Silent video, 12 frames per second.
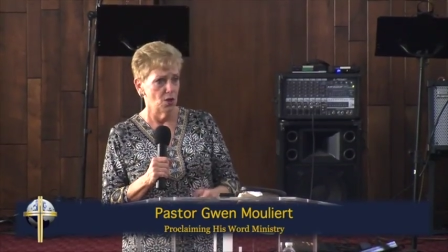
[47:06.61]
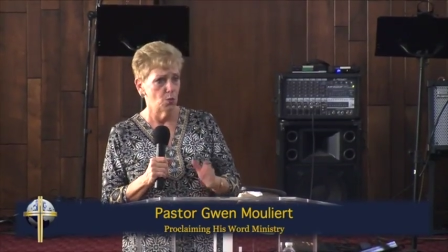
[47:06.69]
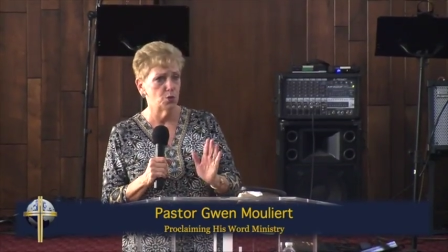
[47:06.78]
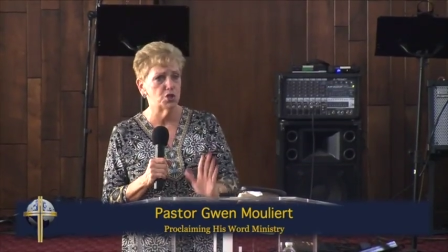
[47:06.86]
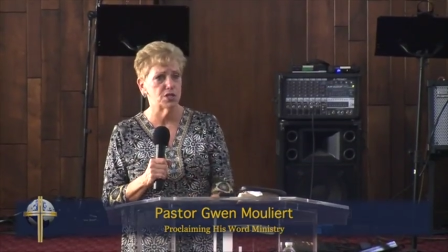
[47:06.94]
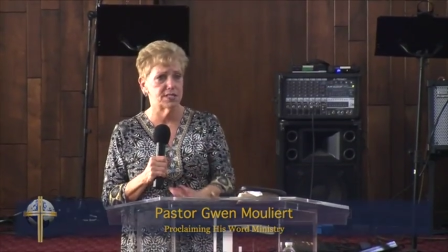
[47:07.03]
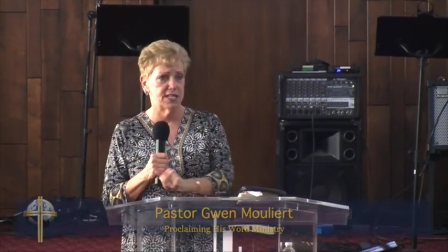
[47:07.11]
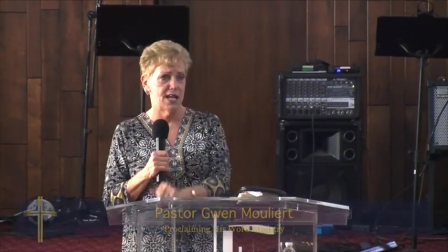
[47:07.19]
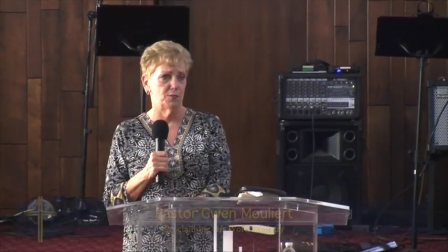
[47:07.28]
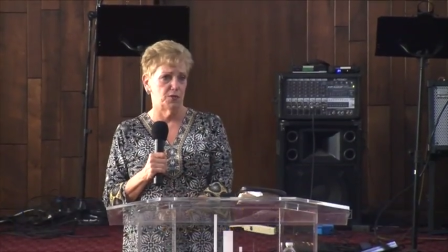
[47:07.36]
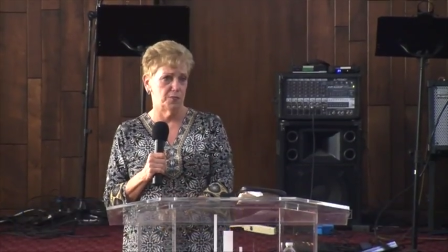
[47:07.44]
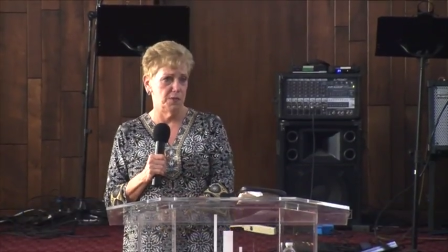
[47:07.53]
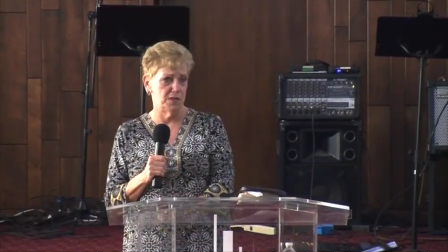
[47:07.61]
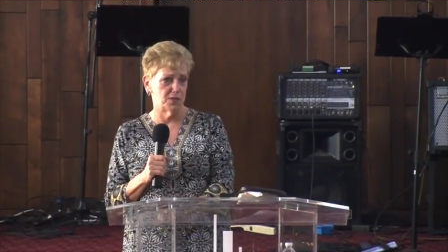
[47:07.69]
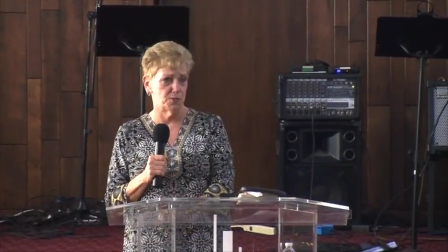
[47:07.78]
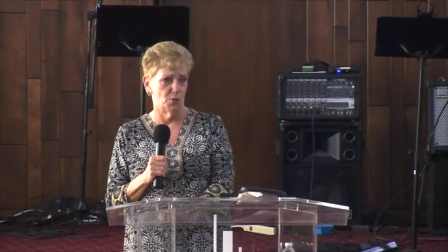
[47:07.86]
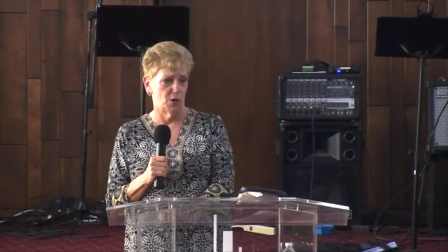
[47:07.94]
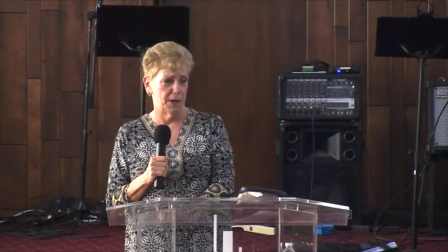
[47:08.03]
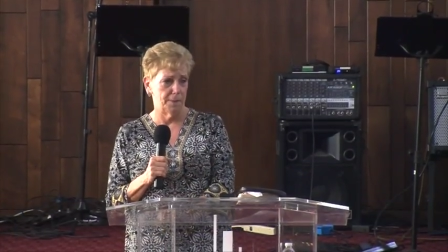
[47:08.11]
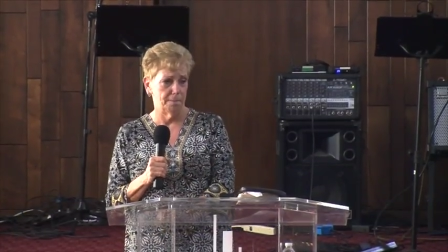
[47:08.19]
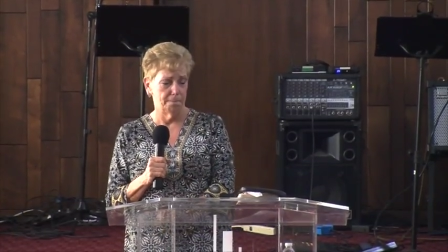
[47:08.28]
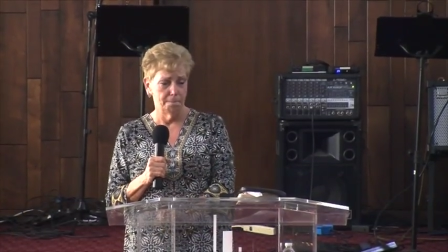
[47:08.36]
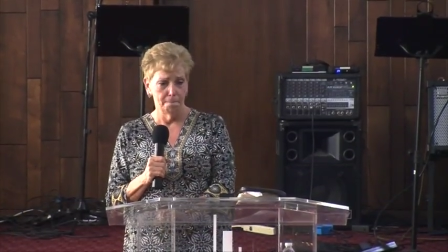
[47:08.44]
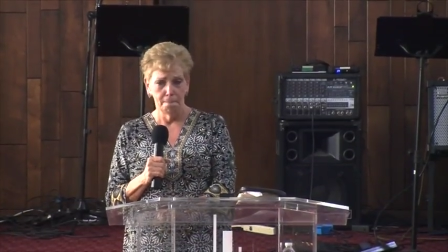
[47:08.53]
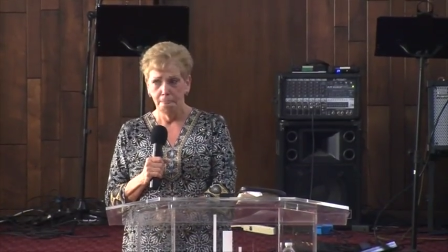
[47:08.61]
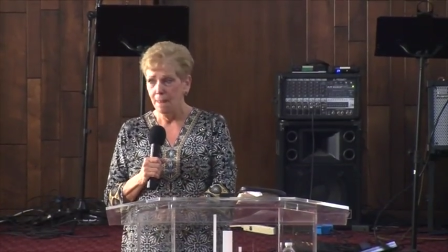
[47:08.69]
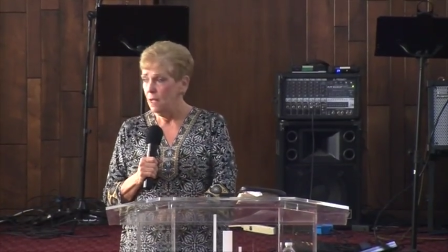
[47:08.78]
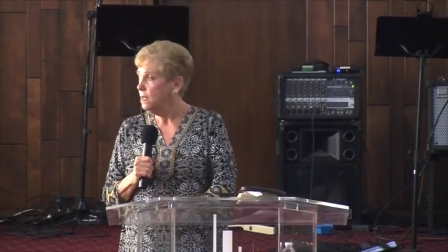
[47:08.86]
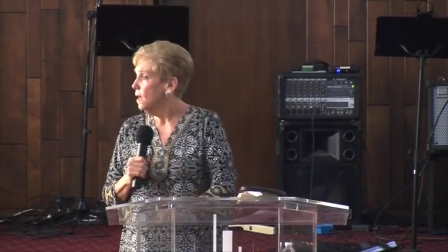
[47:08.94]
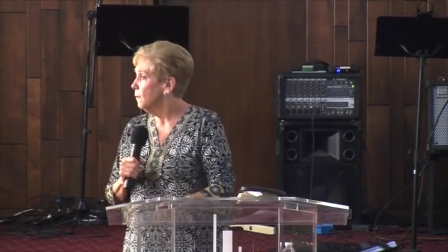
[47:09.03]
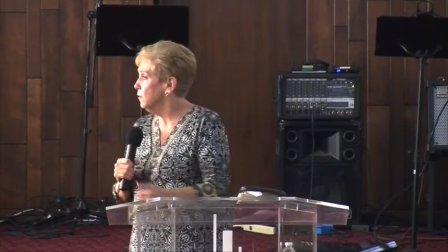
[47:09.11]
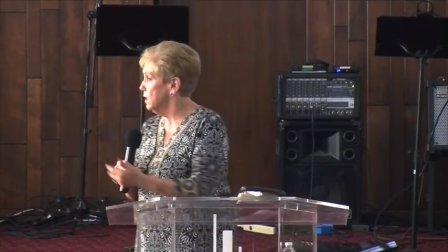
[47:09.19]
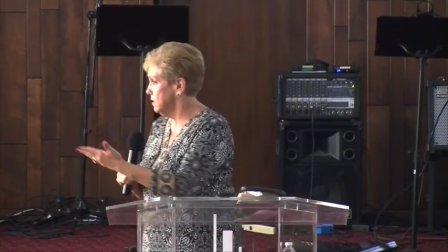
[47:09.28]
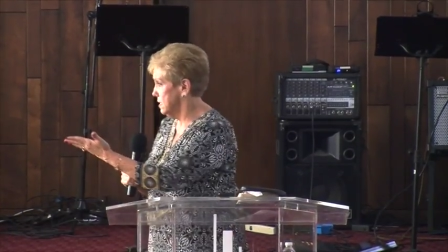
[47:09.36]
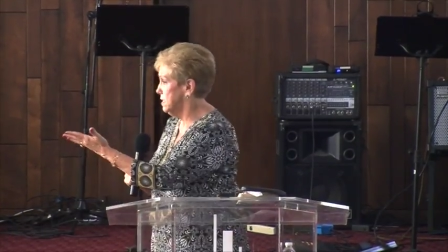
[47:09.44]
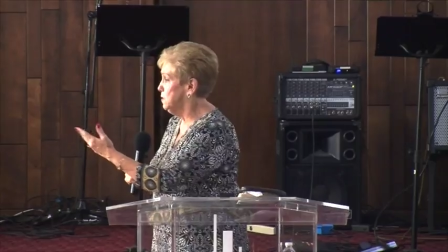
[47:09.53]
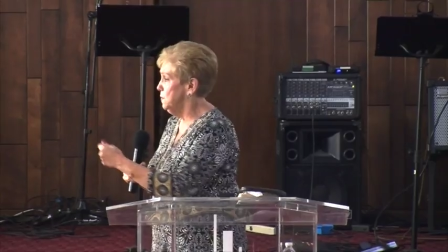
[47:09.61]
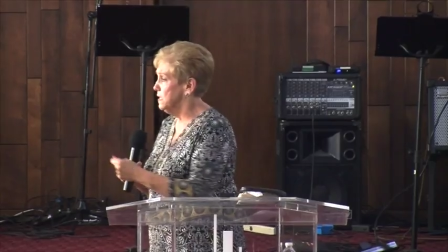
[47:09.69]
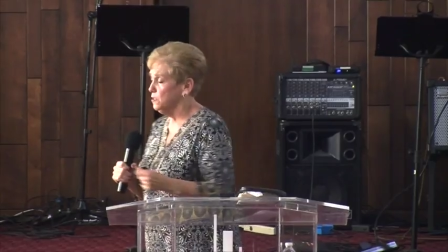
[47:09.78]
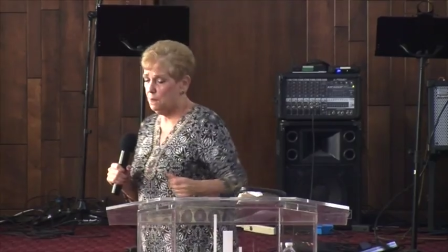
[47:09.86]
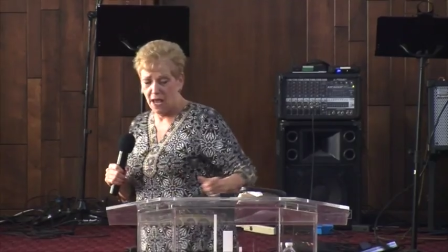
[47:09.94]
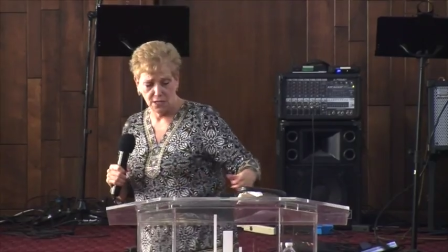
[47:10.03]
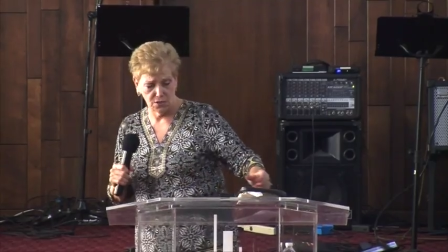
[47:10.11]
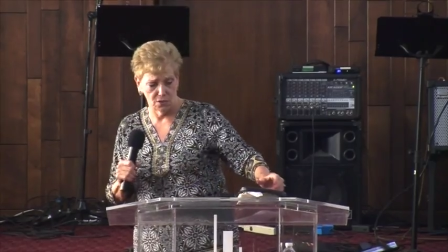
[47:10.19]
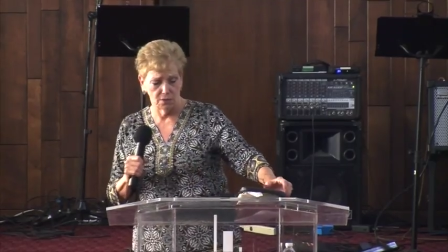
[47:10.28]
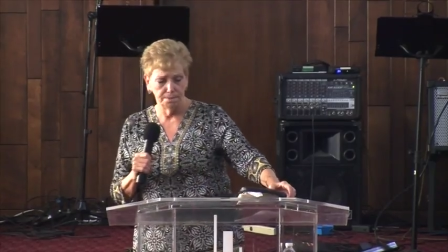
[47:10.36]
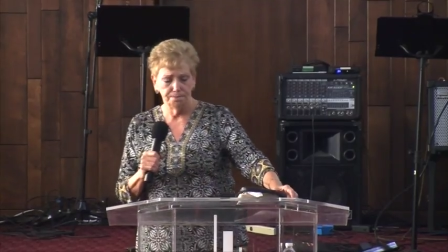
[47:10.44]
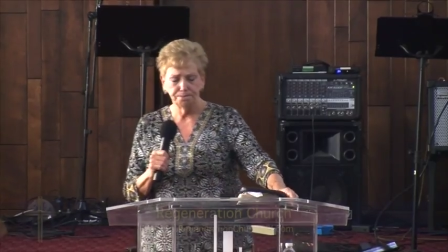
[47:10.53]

Would you stand with me this morning? I'm going to dismiss Pastor.